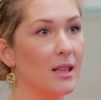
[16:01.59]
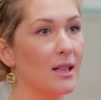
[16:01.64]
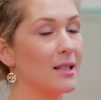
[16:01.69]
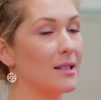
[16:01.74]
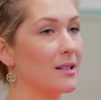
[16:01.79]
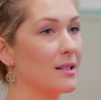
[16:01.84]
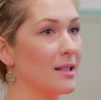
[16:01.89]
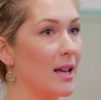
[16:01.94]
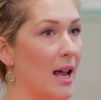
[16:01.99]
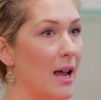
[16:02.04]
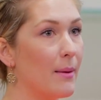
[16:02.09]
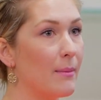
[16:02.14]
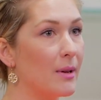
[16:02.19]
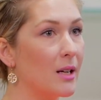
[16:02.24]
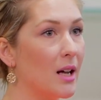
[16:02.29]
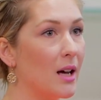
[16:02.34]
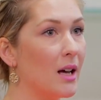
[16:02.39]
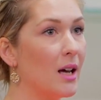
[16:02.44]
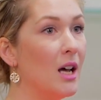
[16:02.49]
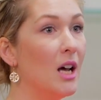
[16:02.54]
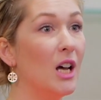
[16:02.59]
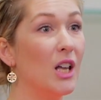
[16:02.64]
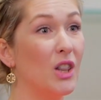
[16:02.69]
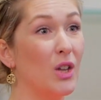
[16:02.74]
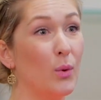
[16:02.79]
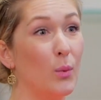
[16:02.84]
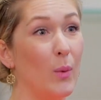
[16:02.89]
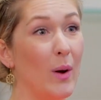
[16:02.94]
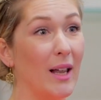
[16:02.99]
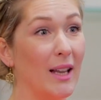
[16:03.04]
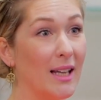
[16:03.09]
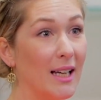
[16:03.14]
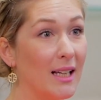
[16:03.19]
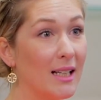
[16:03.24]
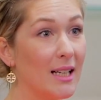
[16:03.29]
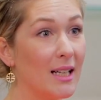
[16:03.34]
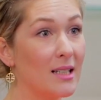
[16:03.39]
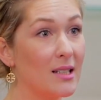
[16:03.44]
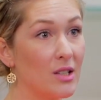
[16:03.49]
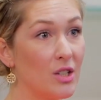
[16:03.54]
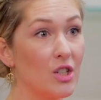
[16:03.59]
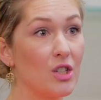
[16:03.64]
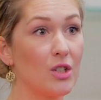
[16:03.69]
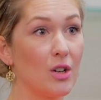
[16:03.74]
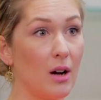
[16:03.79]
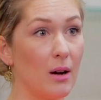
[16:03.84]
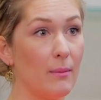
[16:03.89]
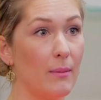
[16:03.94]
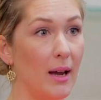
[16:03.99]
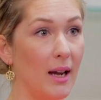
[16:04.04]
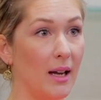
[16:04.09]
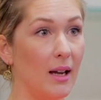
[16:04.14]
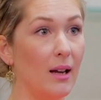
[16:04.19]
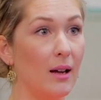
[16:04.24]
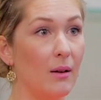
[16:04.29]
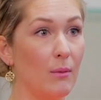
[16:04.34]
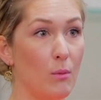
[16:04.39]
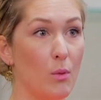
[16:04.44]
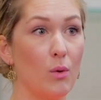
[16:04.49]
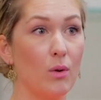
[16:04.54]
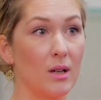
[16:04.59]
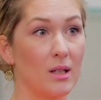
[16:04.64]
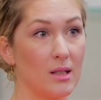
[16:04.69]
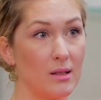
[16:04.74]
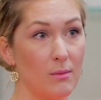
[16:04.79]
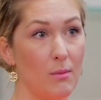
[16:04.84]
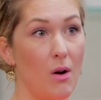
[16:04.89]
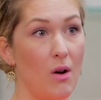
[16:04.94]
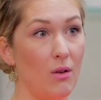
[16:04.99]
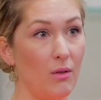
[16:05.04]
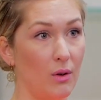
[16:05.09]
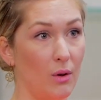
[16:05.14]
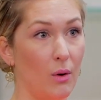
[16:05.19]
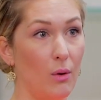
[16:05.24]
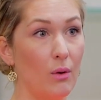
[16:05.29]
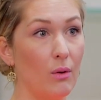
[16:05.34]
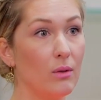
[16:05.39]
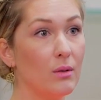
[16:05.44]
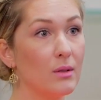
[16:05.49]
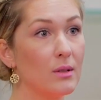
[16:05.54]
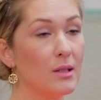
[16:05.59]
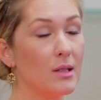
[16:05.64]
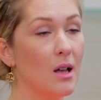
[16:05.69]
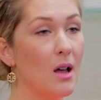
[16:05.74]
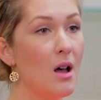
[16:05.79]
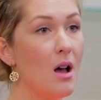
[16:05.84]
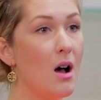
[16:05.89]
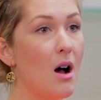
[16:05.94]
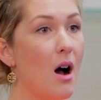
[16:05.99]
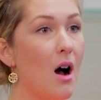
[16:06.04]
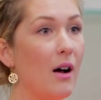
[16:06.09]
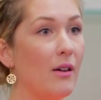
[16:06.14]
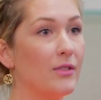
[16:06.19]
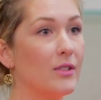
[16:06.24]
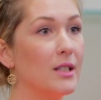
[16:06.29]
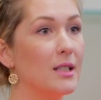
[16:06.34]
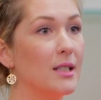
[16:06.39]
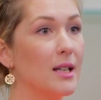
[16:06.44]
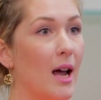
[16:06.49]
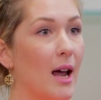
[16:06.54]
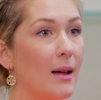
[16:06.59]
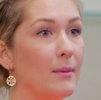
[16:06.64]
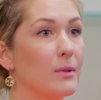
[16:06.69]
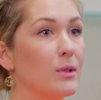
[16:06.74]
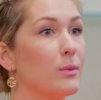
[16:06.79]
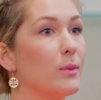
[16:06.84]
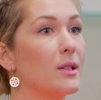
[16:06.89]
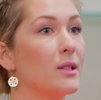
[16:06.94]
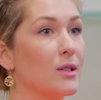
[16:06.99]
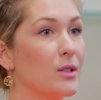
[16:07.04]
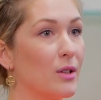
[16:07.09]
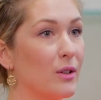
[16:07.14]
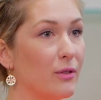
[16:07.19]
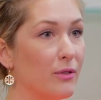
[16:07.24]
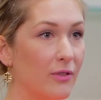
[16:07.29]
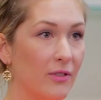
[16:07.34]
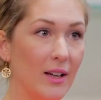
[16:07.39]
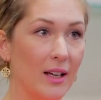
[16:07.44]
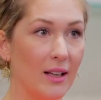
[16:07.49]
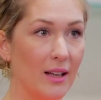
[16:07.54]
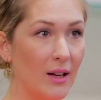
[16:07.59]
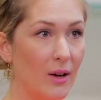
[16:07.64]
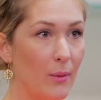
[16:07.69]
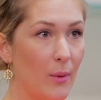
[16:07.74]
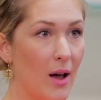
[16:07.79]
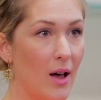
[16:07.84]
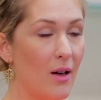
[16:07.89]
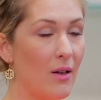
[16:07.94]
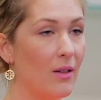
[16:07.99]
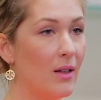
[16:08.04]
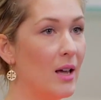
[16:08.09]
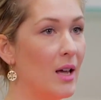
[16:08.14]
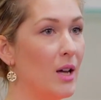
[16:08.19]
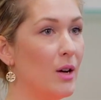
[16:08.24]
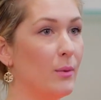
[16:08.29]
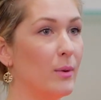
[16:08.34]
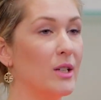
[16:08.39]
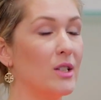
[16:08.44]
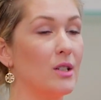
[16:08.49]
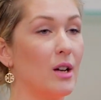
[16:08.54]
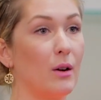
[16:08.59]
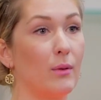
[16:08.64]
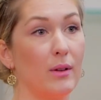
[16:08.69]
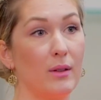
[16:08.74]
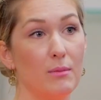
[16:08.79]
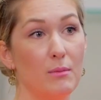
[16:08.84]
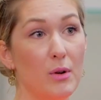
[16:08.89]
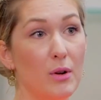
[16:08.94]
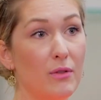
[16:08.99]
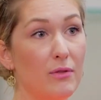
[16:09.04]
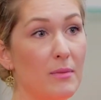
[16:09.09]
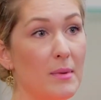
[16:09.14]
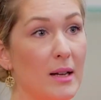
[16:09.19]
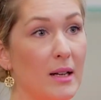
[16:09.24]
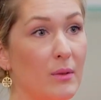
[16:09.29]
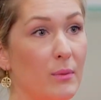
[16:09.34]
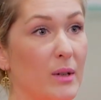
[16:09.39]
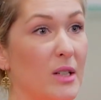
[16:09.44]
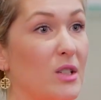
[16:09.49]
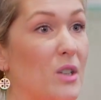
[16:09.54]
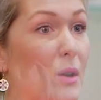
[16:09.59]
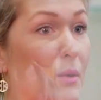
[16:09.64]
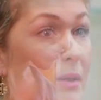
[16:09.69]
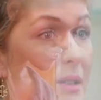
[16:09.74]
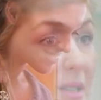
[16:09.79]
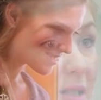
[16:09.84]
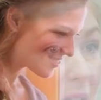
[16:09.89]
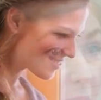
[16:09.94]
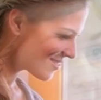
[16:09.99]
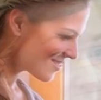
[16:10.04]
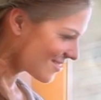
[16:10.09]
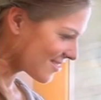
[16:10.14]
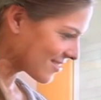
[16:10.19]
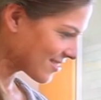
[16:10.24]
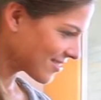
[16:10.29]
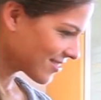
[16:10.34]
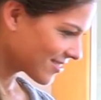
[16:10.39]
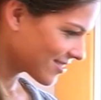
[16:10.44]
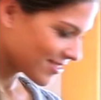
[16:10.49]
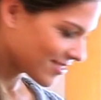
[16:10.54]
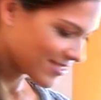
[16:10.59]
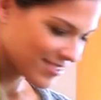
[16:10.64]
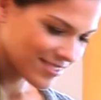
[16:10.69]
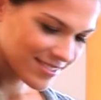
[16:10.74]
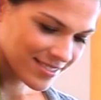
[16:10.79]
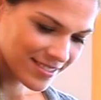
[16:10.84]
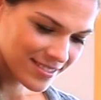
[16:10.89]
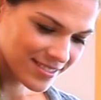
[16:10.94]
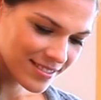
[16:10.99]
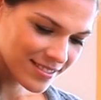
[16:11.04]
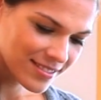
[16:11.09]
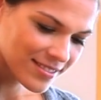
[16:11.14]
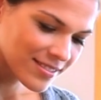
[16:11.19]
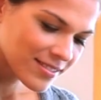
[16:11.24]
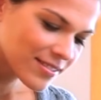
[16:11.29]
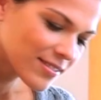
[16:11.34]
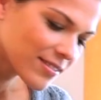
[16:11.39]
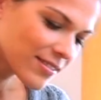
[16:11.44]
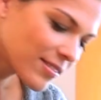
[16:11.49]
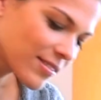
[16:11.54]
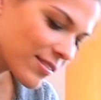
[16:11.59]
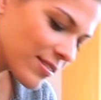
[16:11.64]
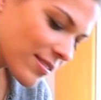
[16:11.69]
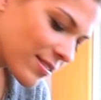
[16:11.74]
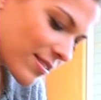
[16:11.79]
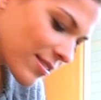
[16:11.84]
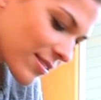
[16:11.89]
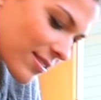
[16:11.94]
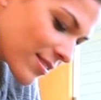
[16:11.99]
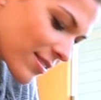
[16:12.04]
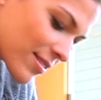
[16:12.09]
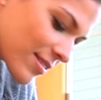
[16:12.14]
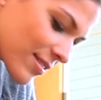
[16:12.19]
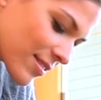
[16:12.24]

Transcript: the stamina, the willingness to start making more small goals. Oftentimes, once they're feeling well, we start with movement, we start with diet, and we make little changes that